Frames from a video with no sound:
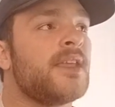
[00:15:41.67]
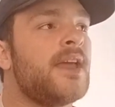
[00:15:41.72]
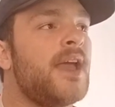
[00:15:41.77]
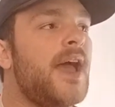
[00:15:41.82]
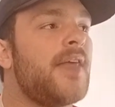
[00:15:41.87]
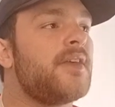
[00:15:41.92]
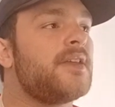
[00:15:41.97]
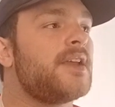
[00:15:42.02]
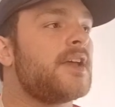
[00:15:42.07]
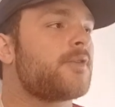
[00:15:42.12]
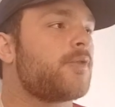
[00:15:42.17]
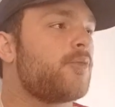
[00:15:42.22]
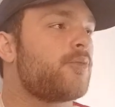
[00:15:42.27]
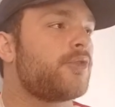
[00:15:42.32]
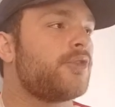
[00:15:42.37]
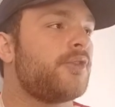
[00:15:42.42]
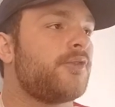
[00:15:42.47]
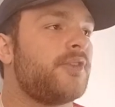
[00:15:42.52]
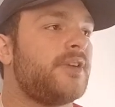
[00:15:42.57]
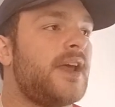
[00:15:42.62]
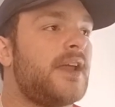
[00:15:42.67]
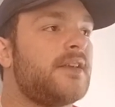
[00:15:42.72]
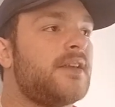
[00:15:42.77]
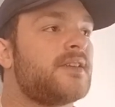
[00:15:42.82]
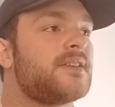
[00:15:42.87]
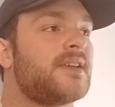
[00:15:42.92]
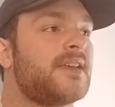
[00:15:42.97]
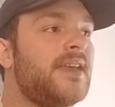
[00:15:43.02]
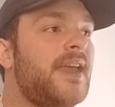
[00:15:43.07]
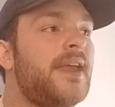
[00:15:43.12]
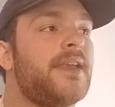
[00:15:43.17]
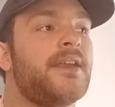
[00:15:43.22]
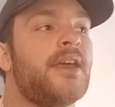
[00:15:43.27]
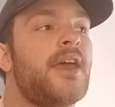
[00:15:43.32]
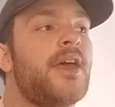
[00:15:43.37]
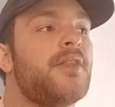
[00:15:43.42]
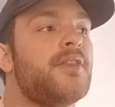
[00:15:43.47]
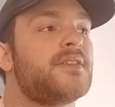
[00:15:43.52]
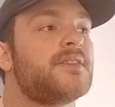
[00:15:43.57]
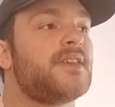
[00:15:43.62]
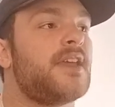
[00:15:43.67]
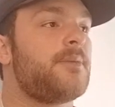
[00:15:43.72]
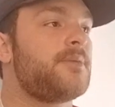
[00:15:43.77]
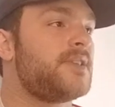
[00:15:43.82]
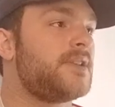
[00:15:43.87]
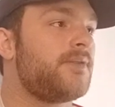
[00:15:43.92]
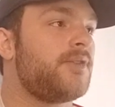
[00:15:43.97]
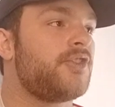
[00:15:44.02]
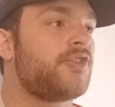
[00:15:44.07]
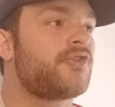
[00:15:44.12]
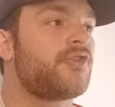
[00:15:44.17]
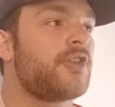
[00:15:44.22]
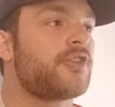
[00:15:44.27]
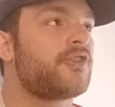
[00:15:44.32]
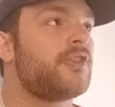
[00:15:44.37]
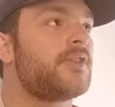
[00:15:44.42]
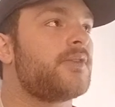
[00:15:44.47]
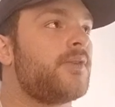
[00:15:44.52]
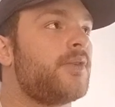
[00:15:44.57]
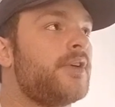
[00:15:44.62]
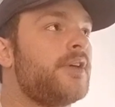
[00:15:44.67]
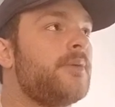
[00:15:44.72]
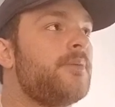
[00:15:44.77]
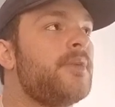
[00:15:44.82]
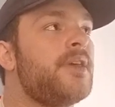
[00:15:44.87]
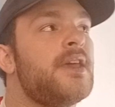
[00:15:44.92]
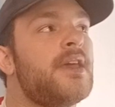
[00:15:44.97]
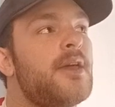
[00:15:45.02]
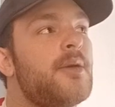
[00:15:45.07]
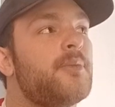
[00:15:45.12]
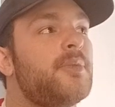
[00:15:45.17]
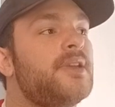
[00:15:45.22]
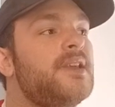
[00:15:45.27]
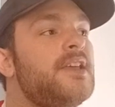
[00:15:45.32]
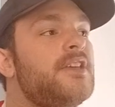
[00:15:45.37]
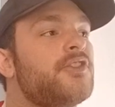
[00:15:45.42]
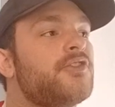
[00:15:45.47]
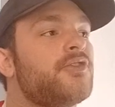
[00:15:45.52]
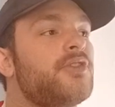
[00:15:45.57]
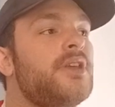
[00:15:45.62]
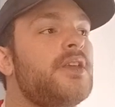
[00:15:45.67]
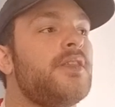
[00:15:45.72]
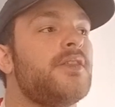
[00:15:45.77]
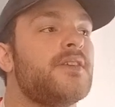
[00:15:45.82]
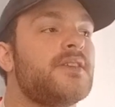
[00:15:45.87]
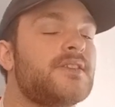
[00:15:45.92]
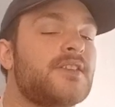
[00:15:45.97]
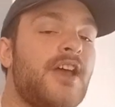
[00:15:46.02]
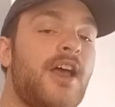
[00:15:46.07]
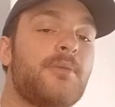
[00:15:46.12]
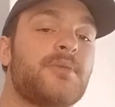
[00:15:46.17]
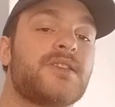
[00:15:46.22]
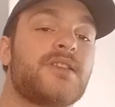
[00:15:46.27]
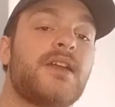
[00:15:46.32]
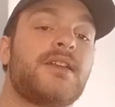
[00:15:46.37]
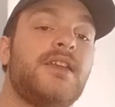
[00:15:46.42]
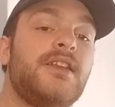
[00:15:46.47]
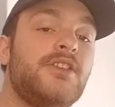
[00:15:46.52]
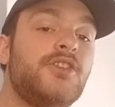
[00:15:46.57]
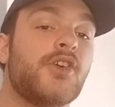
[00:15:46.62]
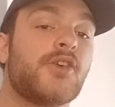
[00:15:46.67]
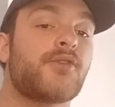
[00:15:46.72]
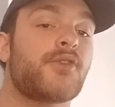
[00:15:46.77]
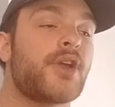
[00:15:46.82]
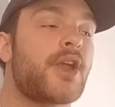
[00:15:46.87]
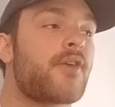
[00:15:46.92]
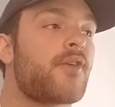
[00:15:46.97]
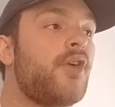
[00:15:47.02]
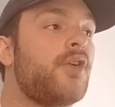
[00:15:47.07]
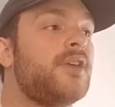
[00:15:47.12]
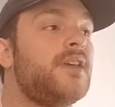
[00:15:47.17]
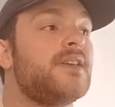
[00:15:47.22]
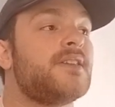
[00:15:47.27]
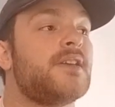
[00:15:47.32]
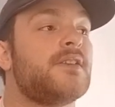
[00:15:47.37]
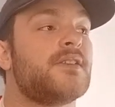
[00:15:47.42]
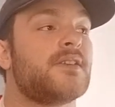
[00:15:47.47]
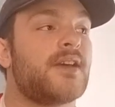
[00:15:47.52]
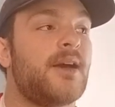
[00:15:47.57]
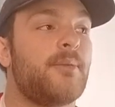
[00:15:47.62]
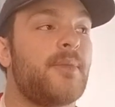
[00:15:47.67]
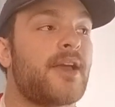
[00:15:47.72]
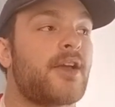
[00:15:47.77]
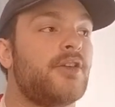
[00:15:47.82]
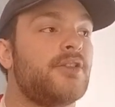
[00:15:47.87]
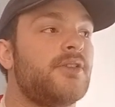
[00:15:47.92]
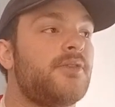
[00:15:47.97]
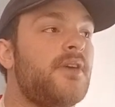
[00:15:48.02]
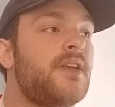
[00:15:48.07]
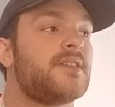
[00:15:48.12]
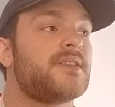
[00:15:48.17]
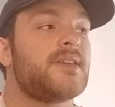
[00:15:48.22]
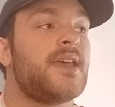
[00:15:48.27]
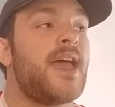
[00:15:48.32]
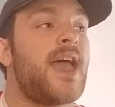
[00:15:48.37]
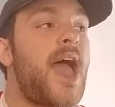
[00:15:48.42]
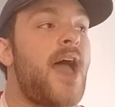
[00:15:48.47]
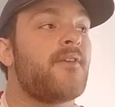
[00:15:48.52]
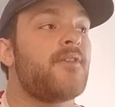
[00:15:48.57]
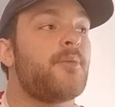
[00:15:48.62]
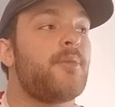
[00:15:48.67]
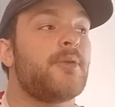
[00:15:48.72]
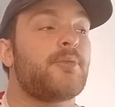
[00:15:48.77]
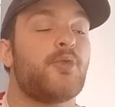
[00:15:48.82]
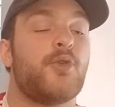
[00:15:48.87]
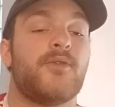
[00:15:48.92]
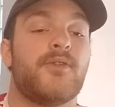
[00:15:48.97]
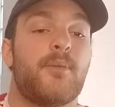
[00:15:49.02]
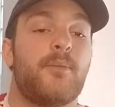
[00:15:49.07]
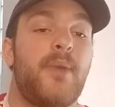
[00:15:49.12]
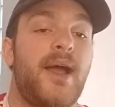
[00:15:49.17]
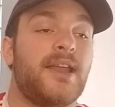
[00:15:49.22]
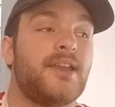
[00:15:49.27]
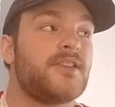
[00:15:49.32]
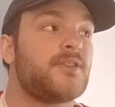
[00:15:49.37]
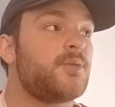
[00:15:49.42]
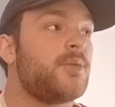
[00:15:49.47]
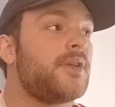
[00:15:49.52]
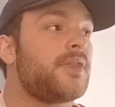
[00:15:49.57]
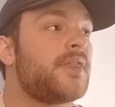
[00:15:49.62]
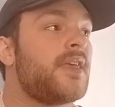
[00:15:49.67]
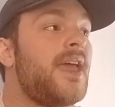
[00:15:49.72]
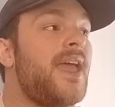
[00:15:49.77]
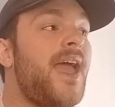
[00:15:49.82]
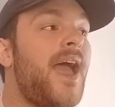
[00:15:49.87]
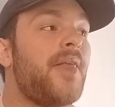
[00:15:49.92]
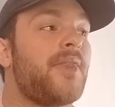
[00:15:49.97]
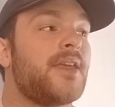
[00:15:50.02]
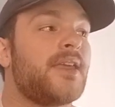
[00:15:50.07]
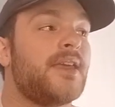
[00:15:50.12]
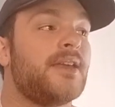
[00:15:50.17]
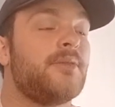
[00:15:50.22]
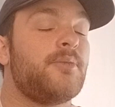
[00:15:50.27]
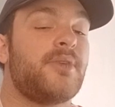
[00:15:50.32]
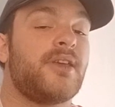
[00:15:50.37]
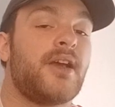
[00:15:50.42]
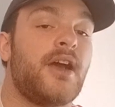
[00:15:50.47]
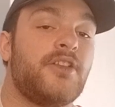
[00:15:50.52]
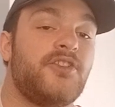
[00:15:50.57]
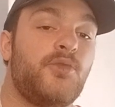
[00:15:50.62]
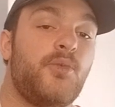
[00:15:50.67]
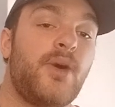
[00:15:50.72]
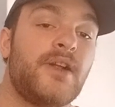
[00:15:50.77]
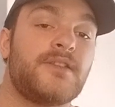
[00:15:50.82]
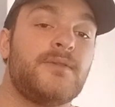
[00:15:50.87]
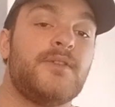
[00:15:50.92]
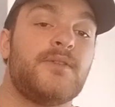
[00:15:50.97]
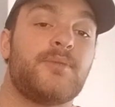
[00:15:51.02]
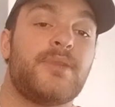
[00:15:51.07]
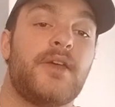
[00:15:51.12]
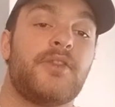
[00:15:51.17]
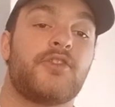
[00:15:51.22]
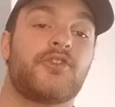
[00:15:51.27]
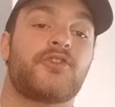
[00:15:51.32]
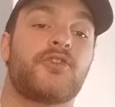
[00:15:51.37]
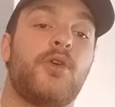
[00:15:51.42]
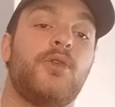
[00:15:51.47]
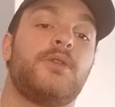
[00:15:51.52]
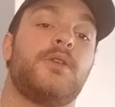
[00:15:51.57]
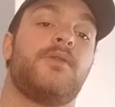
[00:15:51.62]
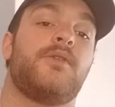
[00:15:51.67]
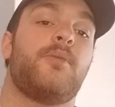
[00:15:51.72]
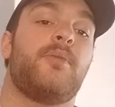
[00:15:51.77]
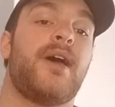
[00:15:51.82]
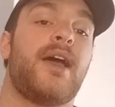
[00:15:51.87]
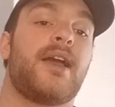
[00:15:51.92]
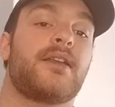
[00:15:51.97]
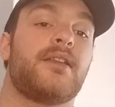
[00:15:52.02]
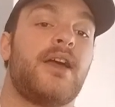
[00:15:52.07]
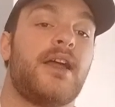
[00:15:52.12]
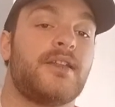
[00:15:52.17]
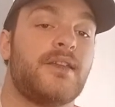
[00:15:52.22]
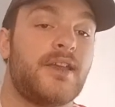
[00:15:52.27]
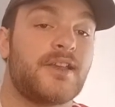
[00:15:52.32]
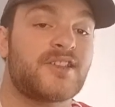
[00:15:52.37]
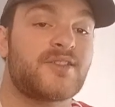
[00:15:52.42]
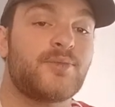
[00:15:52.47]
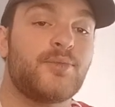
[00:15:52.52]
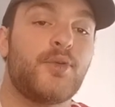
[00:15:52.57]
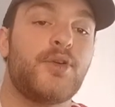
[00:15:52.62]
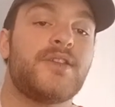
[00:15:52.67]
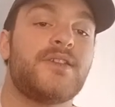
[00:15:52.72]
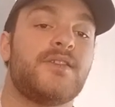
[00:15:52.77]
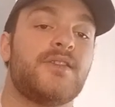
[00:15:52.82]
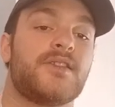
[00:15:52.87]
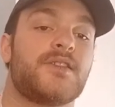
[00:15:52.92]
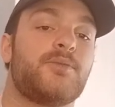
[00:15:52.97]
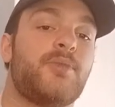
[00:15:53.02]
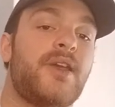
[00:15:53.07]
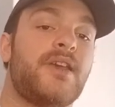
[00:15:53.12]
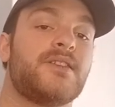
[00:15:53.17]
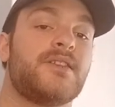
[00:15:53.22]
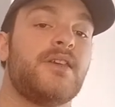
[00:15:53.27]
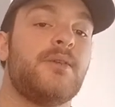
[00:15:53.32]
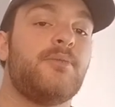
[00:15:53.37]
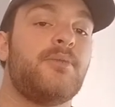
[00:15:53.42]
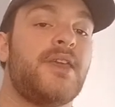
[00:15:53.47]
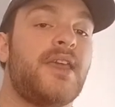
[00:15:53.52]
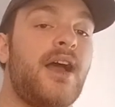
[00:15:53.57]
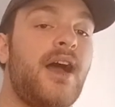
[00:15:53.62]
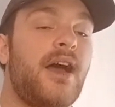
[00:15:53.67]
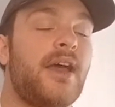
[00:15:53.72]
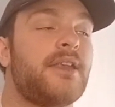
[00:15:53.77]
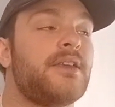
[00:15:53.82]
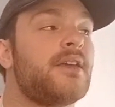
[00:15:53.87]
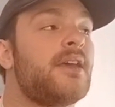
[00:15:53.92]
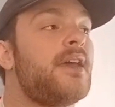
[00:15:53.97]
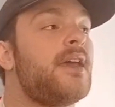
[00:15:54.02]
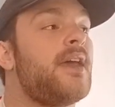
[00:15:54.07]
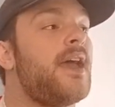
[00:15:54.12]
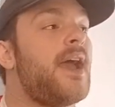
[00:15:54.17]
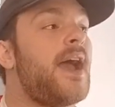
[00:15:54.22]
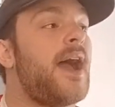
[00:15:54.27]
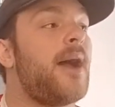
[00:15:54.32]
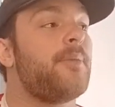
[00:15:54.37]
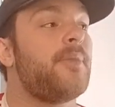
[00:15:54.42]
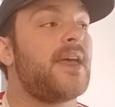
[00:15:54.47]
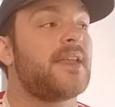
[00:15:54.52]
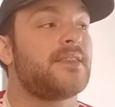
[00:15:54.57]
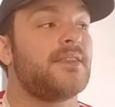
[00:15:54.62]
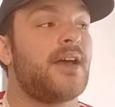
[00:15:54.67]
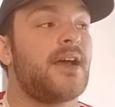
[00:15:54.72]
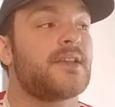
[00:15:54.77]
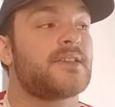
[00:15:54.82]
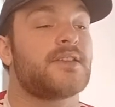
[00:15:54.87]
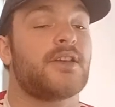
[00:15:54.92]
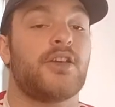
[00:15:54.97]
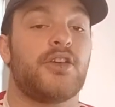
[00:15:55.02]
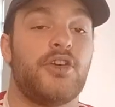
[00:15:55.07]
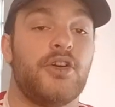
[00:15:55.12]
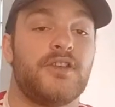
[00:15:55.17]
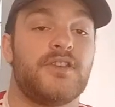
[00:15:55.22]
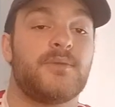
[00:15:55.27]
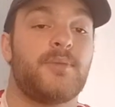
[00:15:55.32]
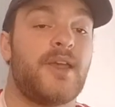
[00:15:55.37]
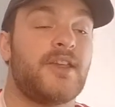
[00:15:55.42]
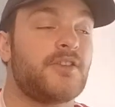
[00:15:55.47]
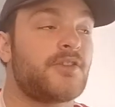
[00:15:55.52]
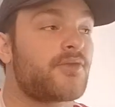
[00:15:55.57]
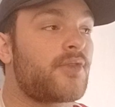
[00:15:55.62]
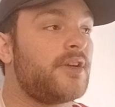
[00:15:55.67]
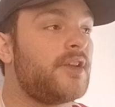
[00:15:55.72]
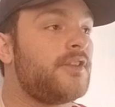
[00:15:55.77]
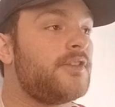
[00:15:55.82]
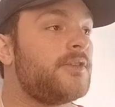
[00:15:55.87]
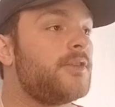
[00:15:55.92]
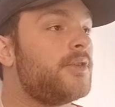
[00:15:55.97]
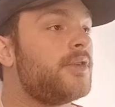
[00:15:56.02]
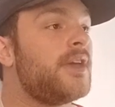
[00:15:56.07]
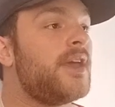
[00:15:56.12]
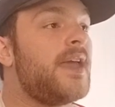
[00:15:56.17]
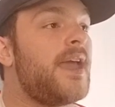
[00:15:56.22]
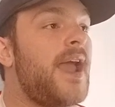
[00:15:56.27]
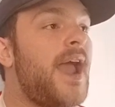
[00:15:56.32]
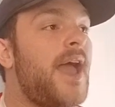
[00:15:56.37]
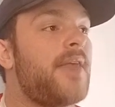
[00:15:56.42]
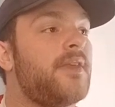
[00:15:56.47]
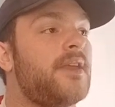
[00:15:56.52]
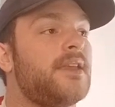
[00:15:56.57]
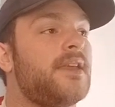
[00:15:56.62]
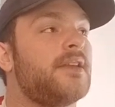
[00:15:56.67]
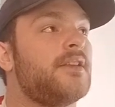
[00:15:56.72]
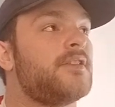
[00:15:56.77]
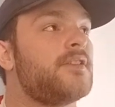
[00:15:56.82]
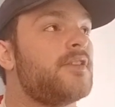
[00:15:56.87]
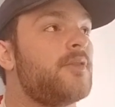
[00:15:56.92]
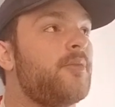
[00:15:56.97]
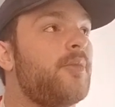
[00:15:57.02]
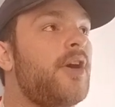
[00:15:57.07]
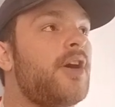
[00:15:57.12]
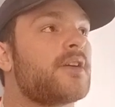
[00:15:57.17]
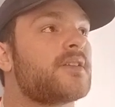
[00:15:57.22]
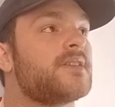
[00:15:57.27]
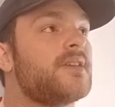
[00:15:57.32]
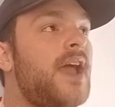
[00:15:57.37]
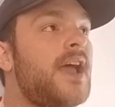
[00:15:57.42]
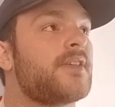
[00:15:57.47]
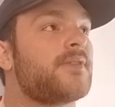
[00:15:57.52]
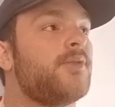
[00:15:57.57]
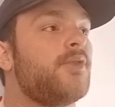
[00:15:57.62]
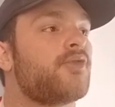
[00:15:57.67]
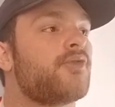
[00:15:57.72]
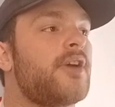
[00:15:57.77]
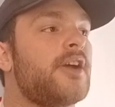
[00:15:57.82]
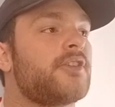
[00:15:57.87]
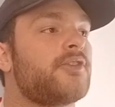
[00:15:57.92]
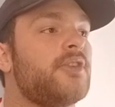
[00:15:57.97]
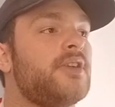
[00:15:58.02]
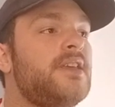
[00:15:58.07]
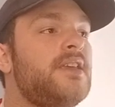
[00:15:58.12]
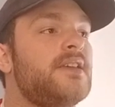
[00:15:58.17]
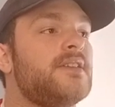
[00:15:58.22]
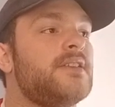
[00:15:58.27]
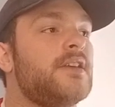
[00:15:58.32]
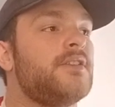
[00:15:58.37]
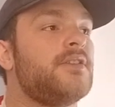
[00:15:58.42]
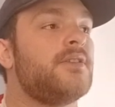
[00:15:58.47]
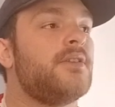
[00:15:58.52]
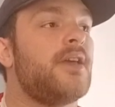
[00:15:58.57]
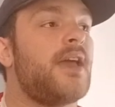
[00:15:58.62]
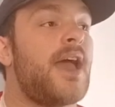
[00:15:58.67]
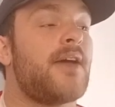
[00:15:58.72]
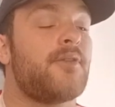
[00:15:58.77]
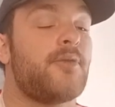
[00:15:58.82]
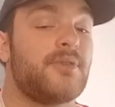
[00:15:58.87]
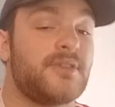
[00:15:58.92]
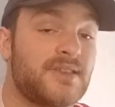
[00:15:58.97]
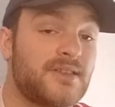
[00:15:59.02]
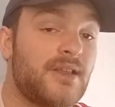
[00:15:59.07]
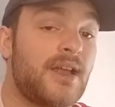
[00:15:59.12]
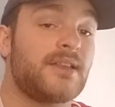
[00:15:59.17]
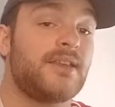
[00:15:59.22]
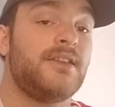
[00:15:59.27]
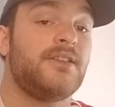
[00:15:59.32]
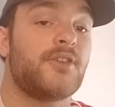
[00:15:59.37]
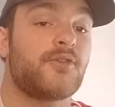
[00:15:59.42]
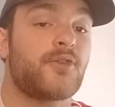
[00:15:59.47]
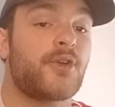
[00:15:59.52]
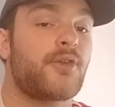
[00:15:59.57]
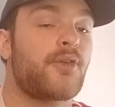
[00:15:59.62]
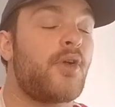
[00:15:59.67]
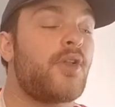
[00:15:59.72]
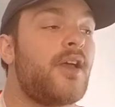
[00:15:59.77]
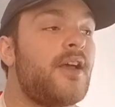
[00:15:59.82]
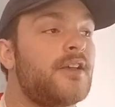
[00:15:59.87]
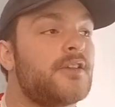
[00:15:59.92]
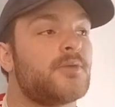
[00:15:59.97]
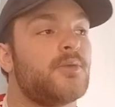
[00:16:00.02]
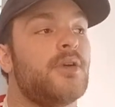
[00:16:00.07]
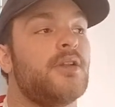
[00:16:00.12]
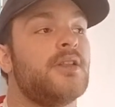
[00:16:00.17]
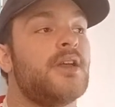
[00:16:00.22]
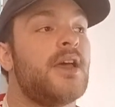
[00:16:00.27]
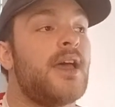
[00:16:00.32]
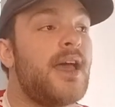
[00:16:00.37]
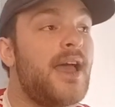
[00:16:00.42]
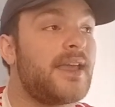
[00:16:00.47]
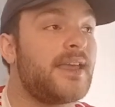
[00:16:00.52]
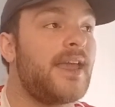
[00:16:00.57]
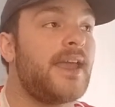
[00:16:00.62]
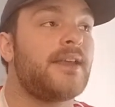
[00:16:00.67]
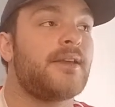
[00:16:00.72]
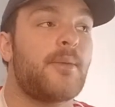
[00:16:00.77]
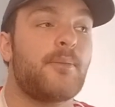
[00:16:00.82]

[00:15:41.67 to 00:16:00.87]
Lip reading: And then as for Bruno Fernandes, again, the same set of instructions for him. Pelistri, this time slightly differing role. He's set to come back on defense, have a bit more of a balance width, and then get in behind. He wants to play on the shoulder of the back line, exploiting the space in behind, and that nice, good space to run into, and then get into the box. As for Rashford, he is set to have a slightly differing role as well. Again,